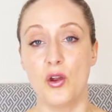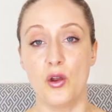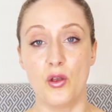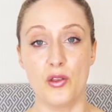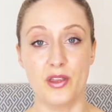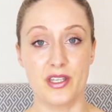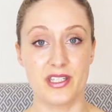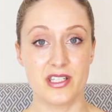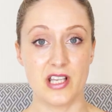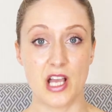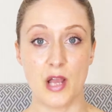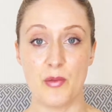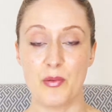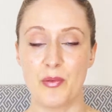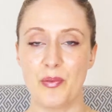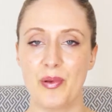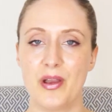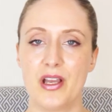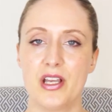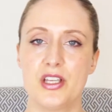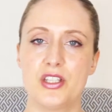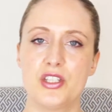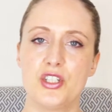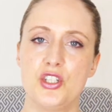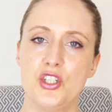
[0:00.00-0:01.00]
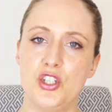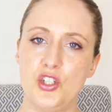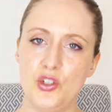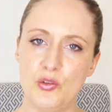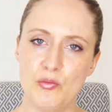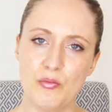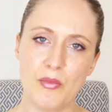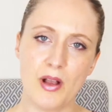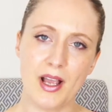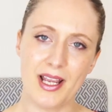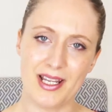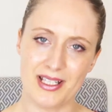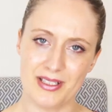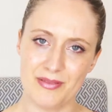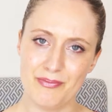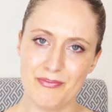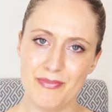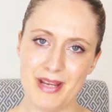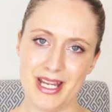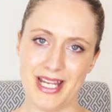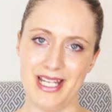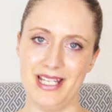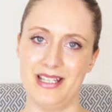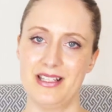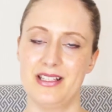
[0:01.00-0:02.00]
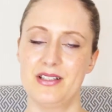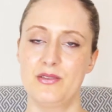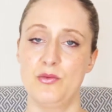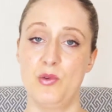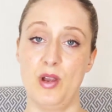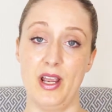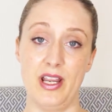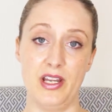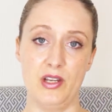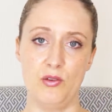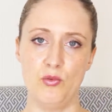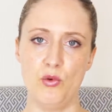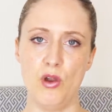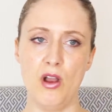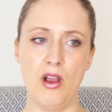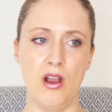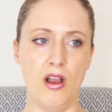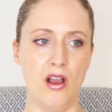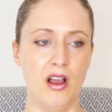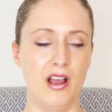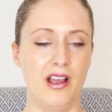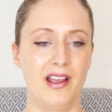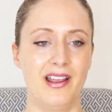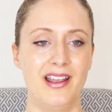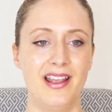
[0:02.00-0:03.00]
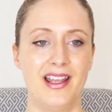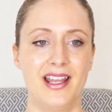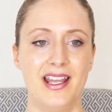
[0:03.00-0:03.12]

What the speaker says: the type of person you might meet where you are.